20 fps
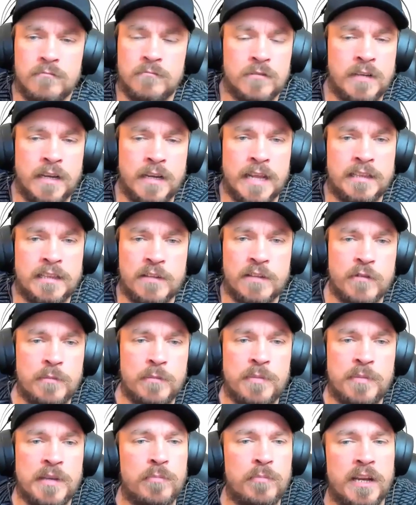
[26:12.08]
Connecting with
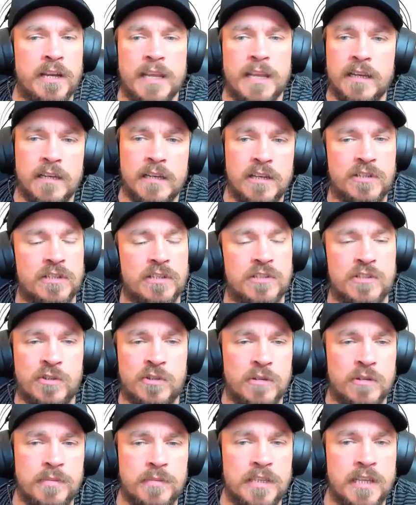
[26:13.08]
people in English, it
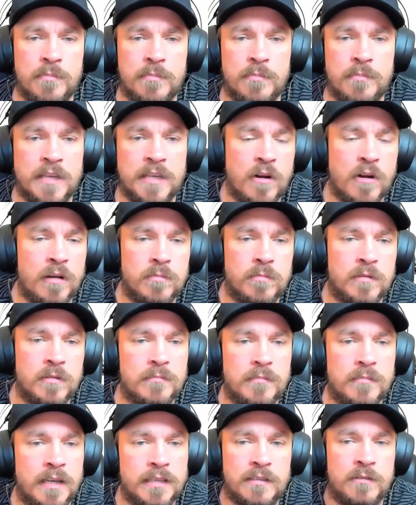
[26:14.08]
shouldn't be a big
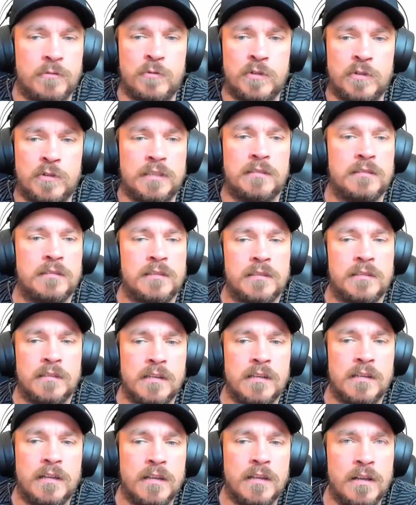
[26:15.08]
problem. Like, you wouldn't,
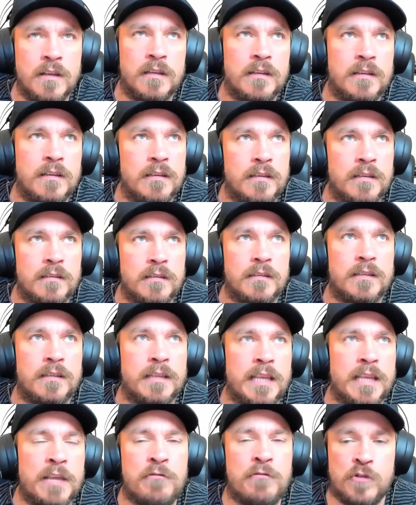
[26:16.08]

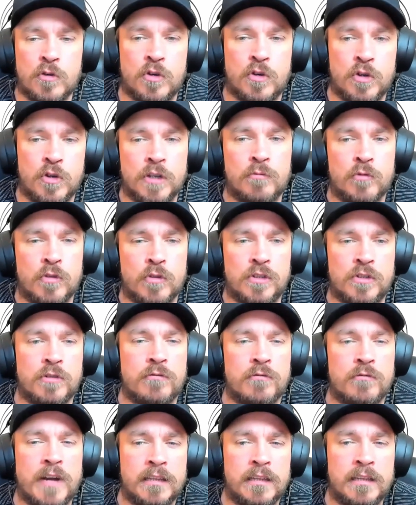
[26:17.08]
if you could, would you
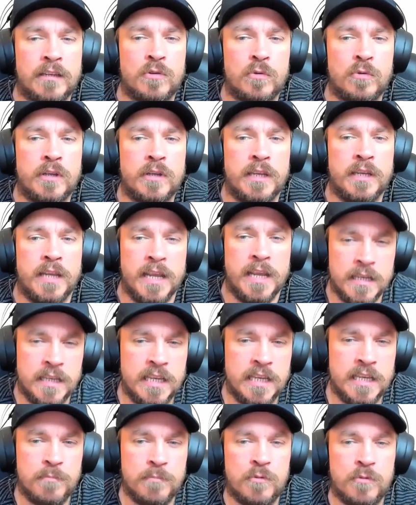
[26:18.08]
rather do it in
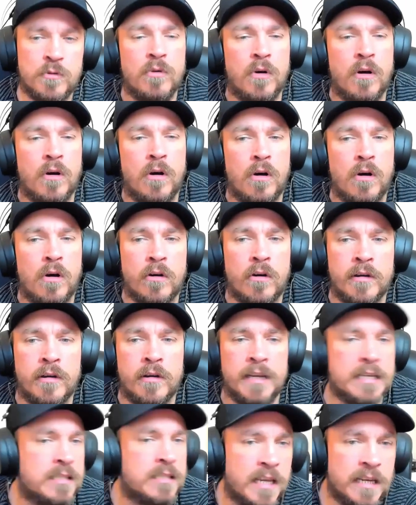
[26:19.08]
Hebrew, or
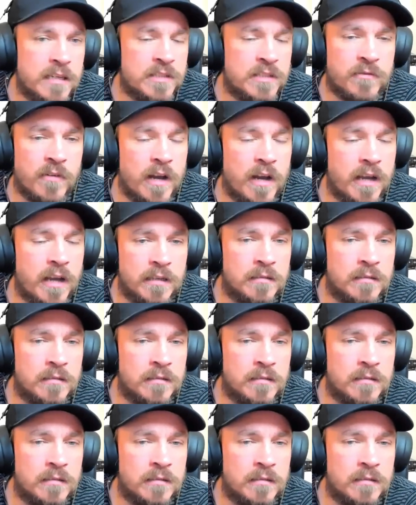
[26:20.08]
is English fine?